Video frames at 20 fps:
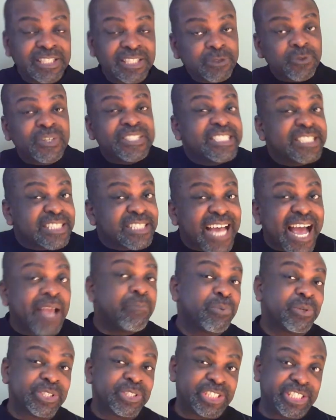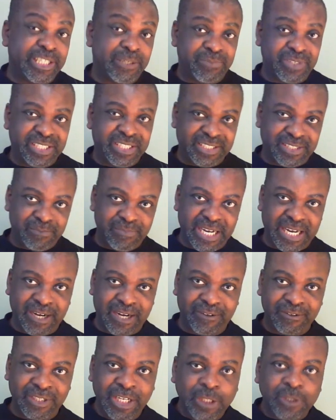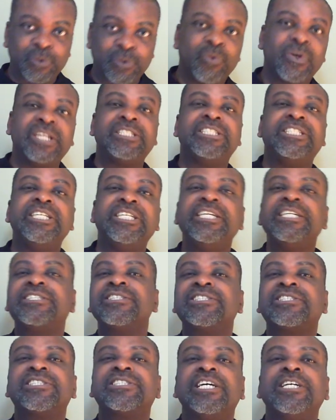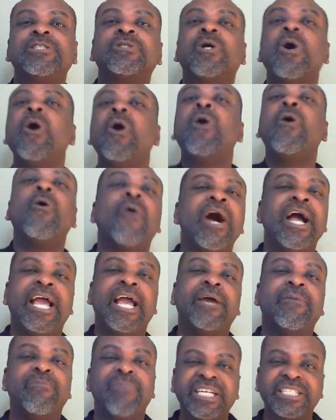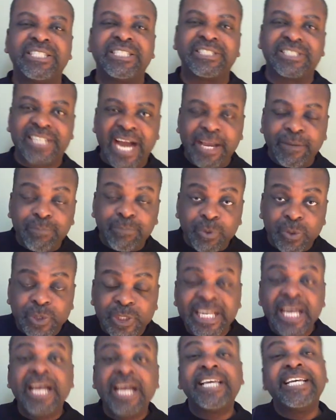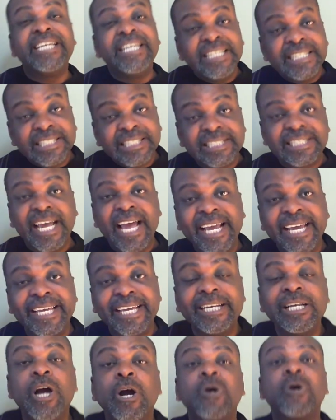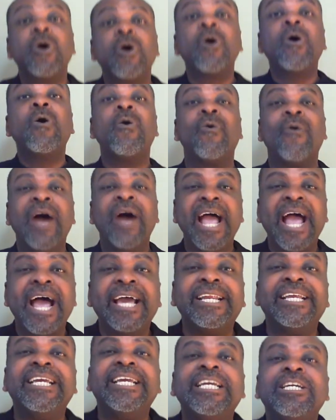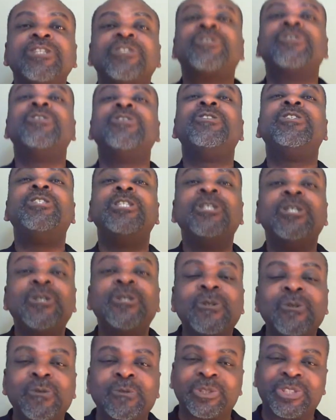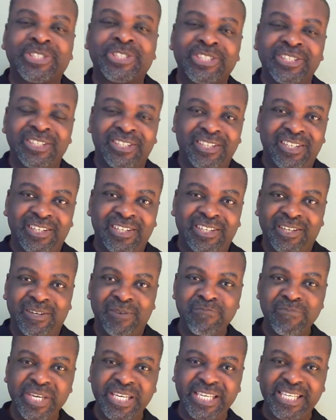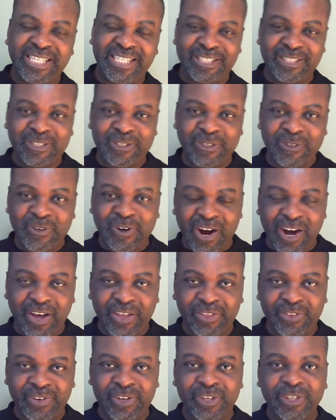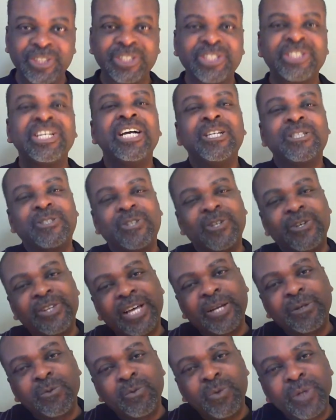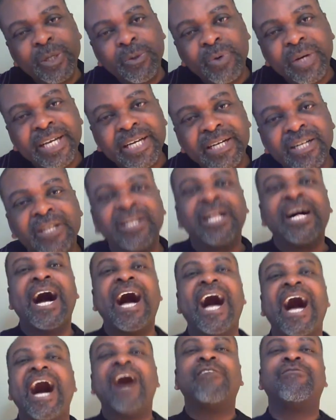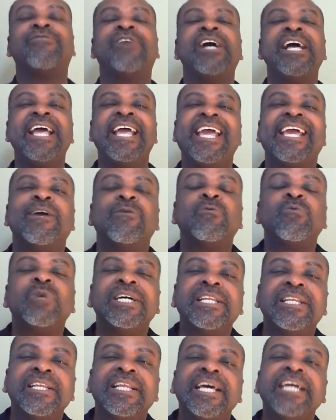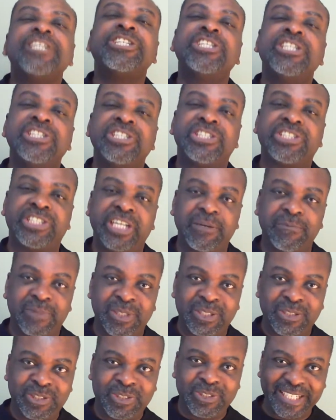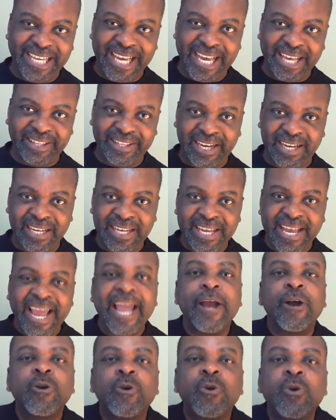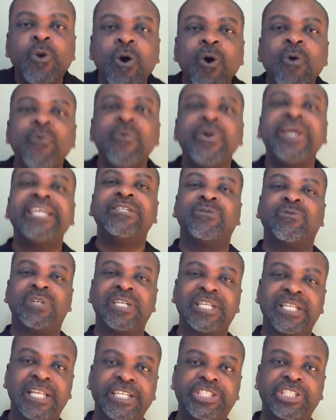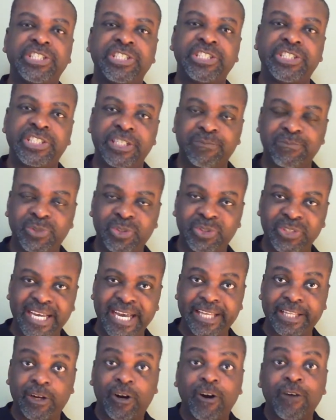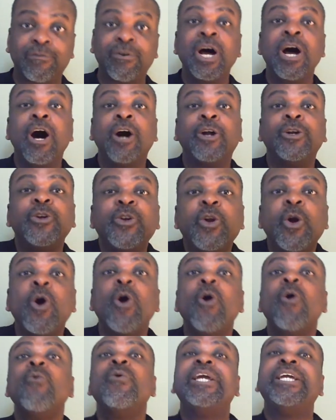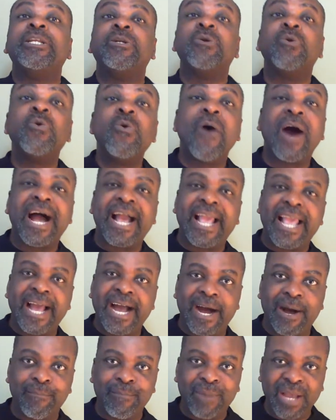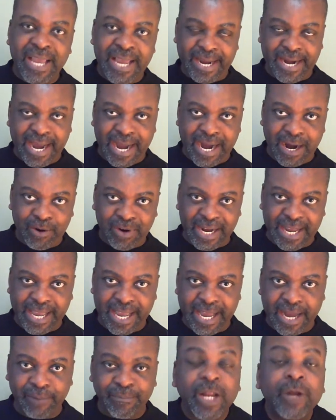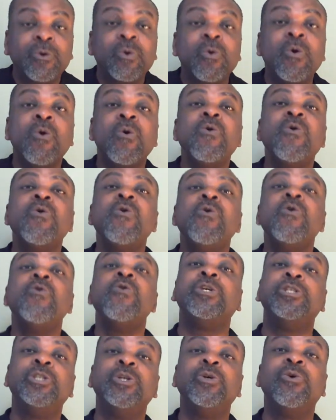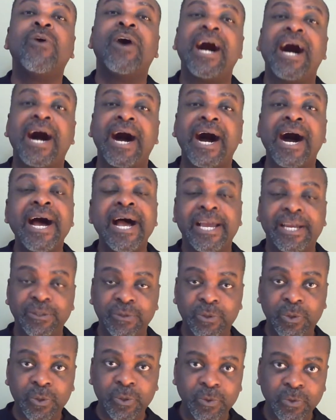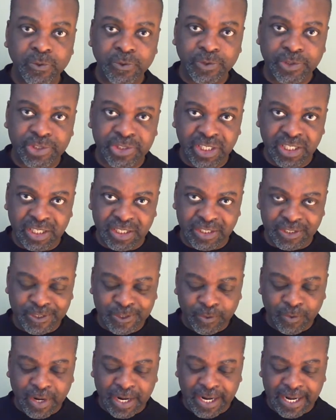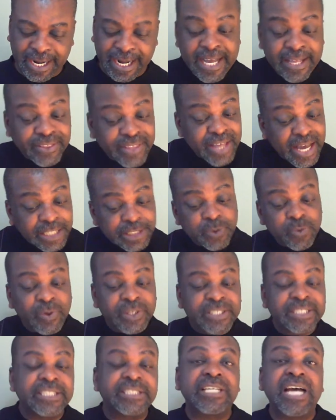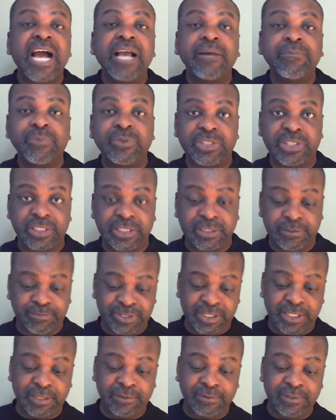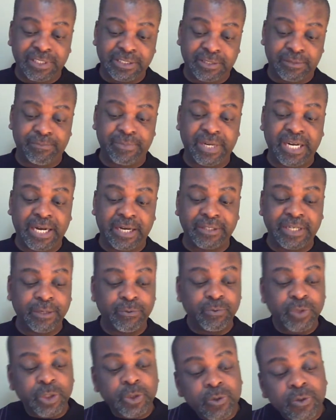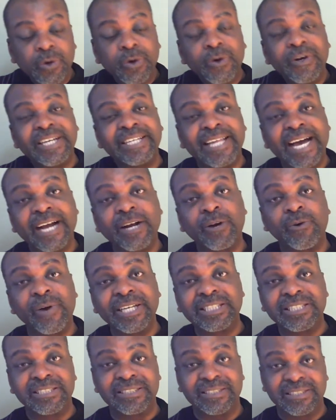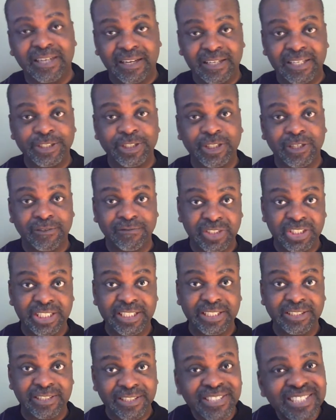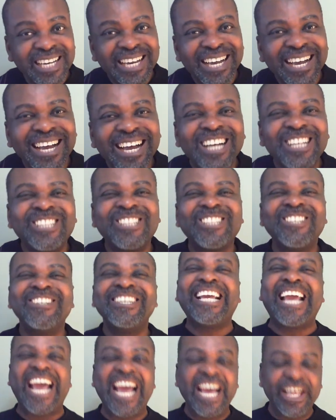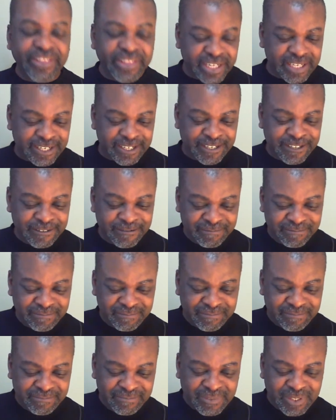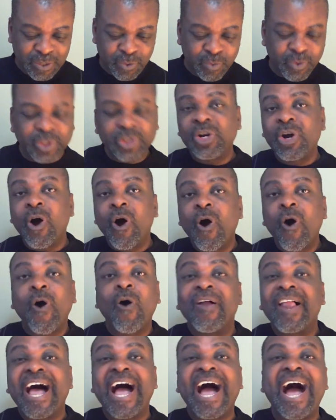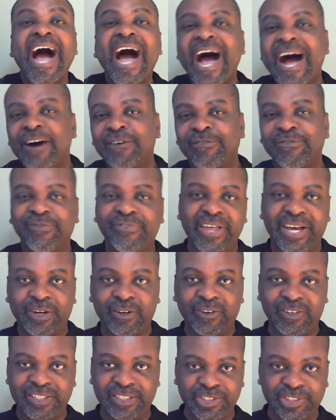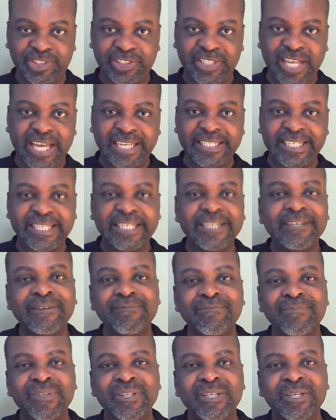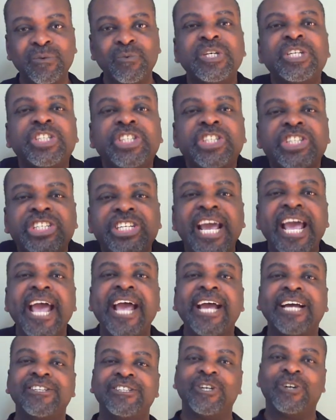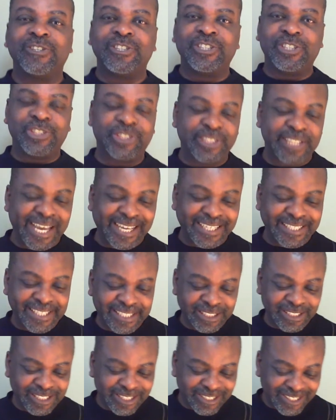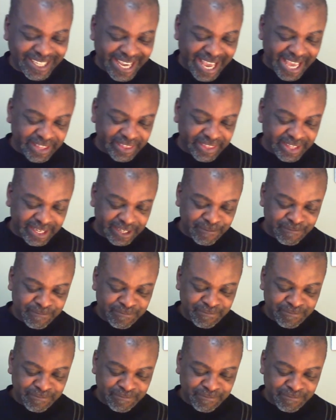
That's what discipleship is about. So when Jesus says, go and make disciples, he's saying, go and introduce me to others so that we will have a relationship together, a growing relationship together of knowing who I am and how I am and who you are and whose you are. That's what discipleship is about. And we grow in that grace and knowledge of Jesus together. We do not all have that understanding. We share the understanding together.